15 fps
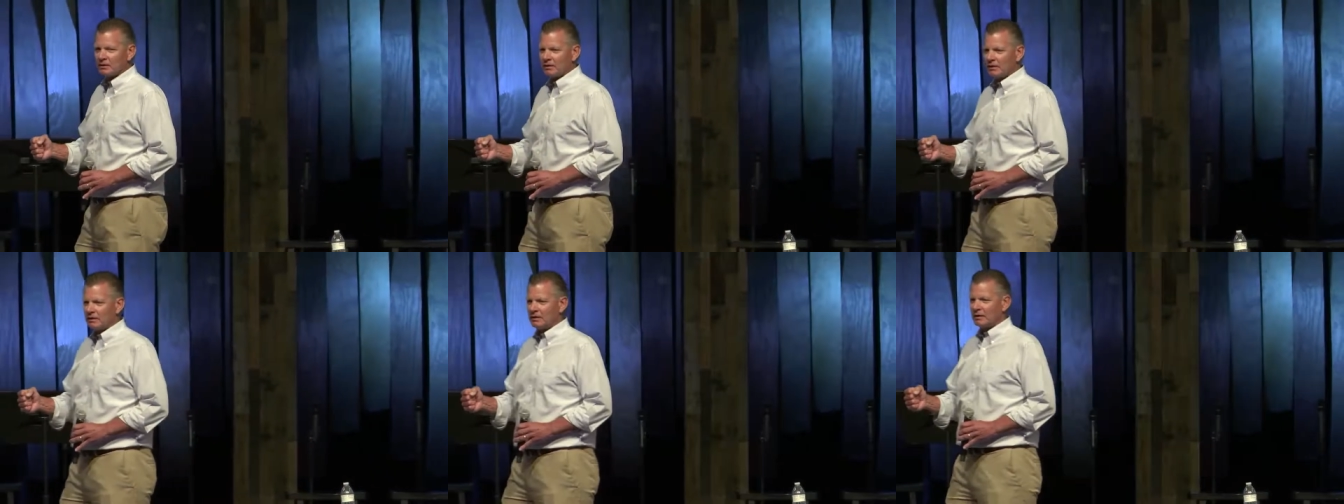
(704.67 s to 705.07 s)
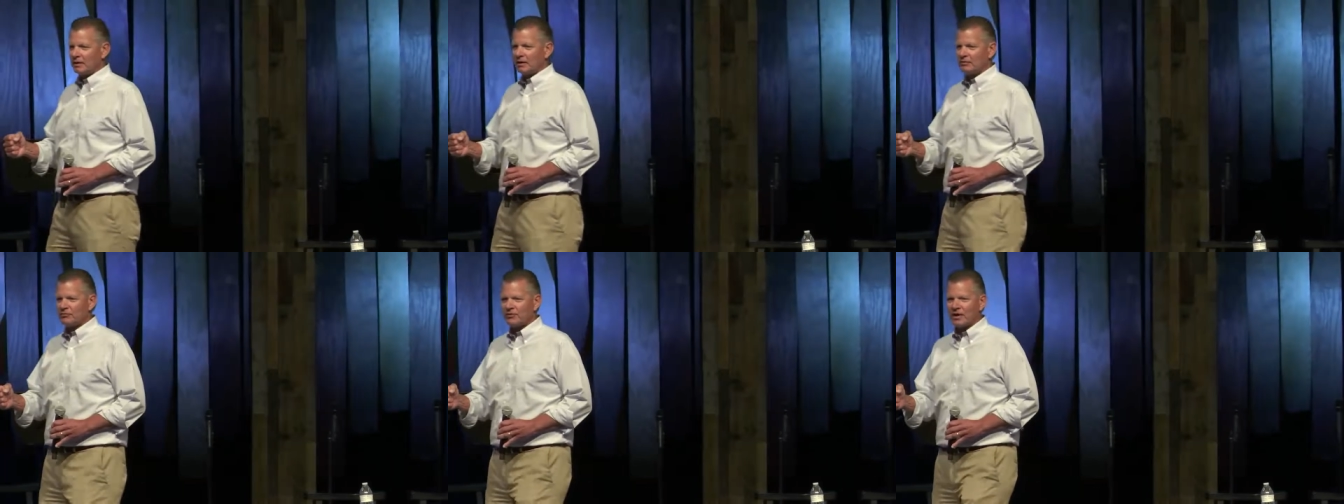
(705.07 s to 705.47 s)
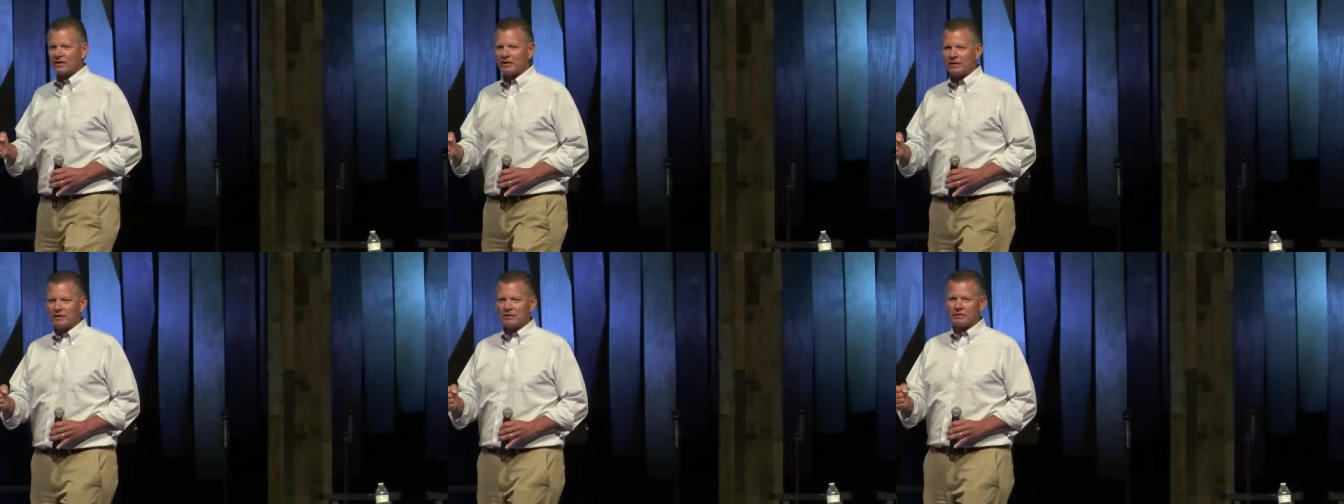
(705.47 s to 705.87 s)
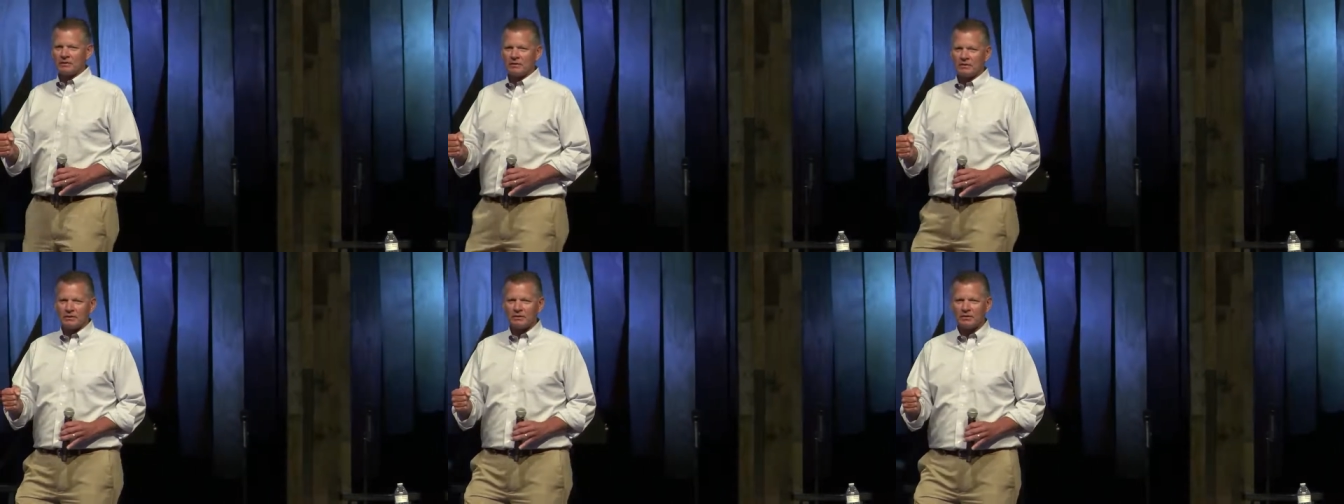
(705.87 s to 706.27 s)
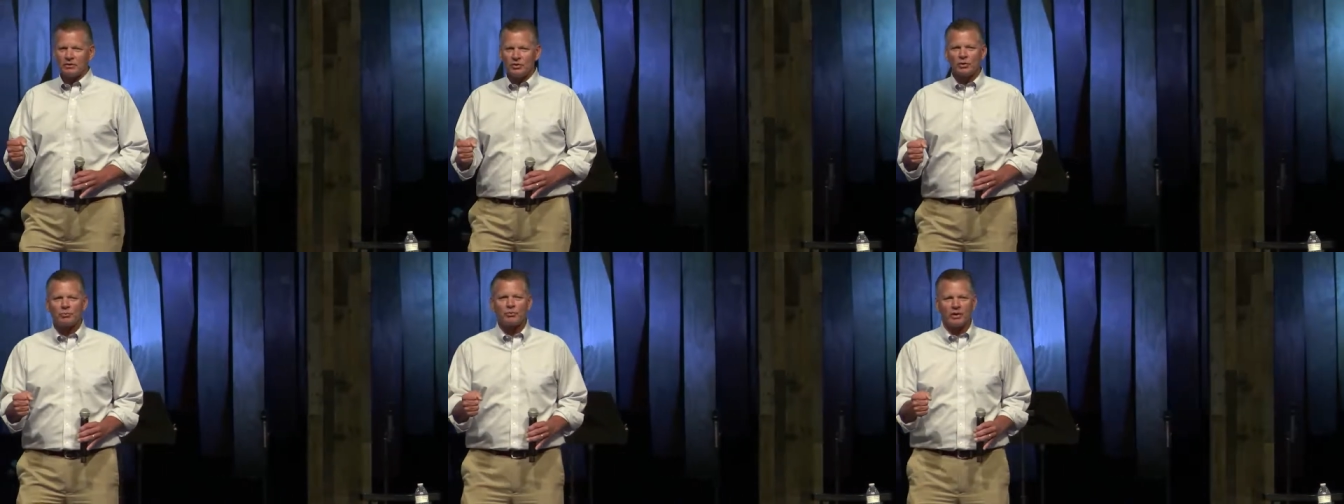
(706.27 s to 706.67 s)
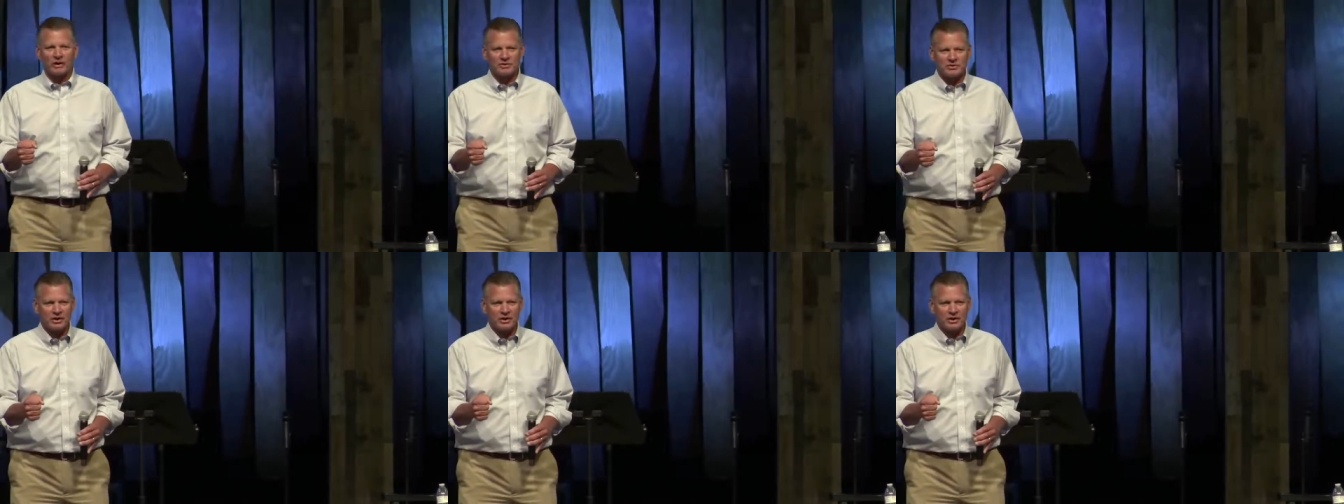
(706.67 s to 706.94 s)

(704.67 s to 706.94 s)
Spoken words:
and finding your prayer chair.